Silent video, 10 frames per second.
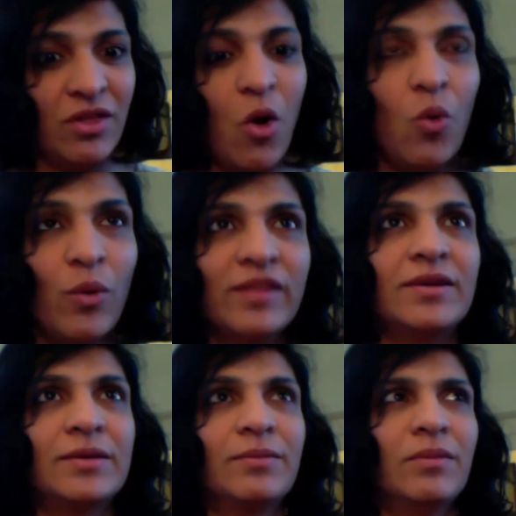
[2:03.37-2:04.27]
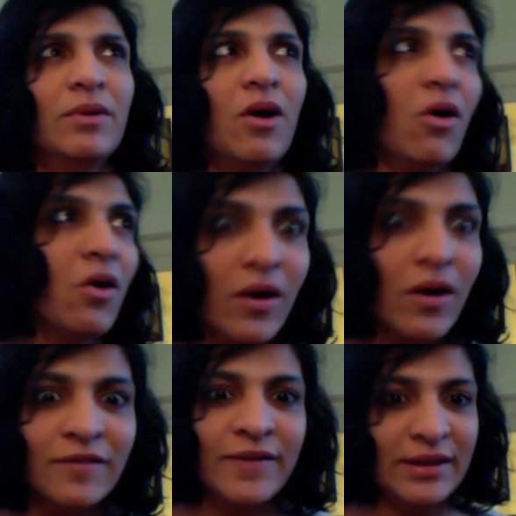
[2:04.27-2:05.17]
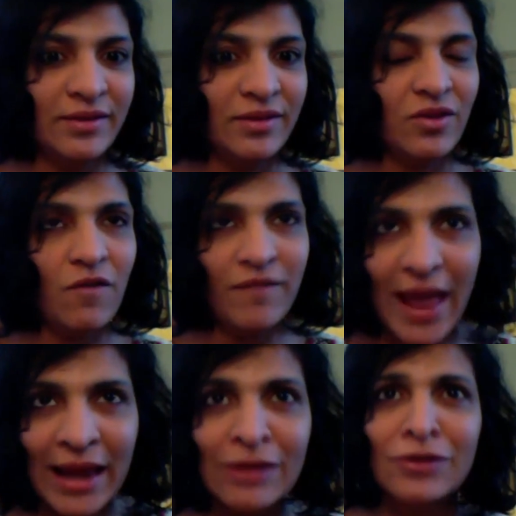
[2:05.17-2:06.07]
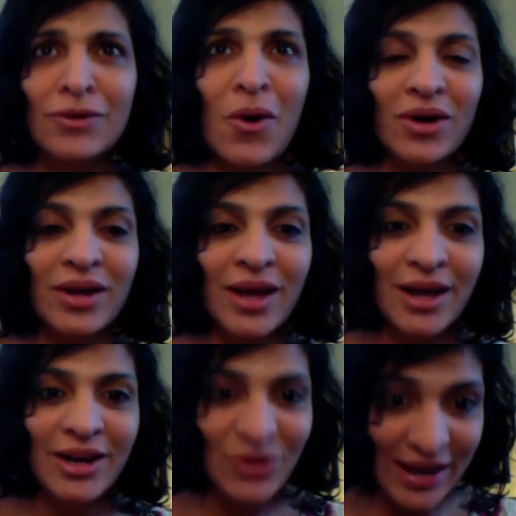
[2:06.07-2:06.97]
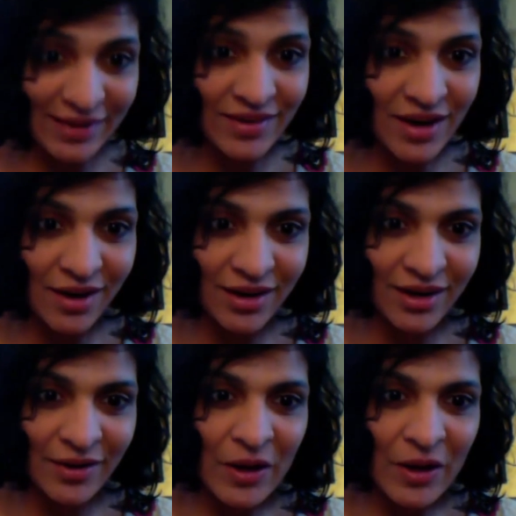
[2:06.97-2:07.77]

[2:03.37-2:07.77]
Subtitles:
or wisdom or confidence of any sort to get started.